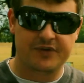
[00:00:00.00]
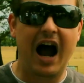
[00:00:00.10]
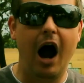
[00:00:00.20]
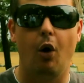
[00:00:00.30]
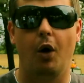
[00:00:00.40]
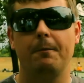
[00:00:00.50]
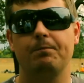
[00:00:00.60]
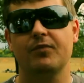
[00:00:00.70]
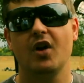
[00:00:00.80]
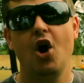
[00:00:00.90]
Now,
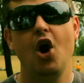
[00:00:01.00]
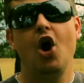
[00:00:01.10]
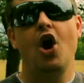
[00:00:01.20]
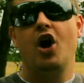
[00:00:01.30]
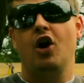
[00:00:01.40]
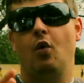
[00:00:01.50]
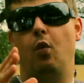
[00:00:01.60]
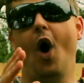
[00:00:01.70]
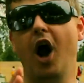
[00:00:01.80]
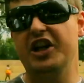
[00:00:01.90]

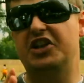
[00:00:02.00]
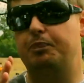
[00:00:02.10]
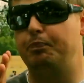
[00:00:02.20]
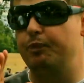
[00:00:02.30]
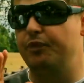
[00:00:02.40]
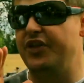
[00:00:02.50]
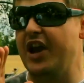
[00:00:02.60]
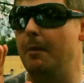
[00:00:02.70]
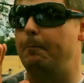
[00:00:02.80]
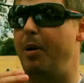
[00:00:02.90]
what is
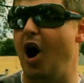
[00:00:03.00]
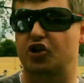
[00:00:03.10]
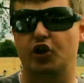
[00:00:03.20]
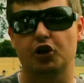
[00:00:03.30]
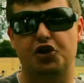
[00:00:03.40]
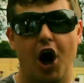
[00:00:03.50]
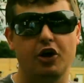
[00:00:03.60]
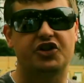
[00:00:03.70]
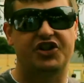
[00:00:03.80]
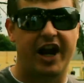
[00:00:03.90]
the Apostle
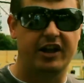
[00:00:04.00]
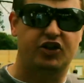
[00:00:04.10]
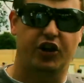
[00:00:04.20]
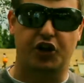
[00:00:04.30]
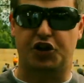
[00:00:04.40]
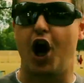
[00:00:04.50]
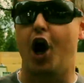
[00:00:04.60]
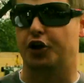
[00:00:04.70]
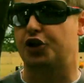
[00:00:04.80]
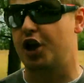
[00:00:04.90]
John saying to the
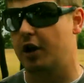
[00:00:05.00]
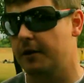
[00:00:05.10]
church?